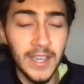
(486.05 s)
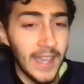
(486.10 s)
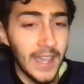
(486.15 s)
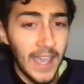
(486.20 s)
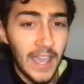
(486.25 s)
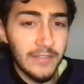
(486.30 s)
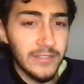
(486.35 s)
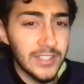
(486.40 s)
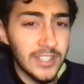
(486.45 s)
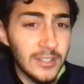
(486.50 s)

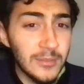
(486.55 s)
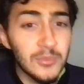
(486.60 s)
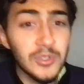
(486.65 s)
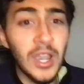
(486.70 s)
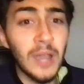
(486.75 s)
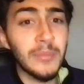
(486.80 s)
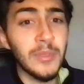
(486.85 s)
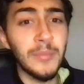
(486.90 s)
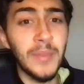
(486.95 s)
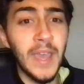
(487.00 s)
Haven't seen him
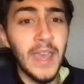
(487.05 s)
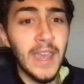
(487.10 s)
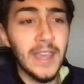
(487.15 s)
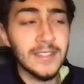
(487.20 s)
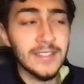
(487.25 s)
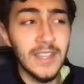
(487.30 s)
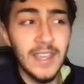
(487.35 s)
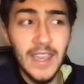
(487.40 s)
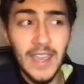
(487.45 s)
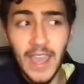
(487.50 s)
drop the
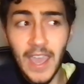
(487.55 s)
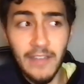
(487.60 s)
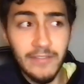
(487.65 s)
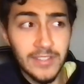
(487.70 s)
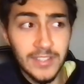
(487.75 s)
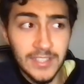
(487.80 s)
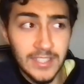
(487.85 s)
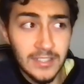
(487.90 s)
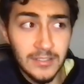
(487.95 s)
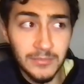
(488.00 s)
pass. Haven't
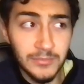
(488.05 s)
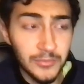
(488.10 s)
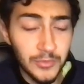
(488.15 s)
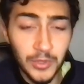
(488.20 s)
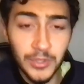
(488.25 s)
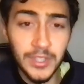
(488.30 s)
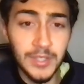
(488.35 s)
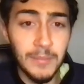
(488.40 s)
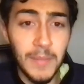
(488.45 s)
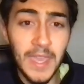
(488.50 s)
seen him
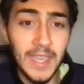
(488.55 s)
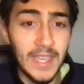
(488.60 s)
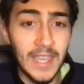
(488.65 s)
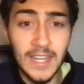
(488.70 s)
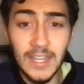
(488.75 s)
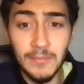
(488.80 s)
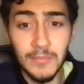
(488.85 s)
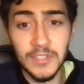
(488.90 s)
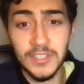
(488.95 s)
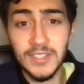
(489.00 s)
really make
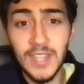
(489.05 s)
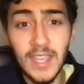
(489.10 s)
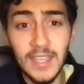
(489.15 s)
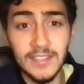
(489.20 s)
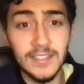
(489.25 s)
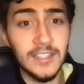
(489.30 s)
any mistakes.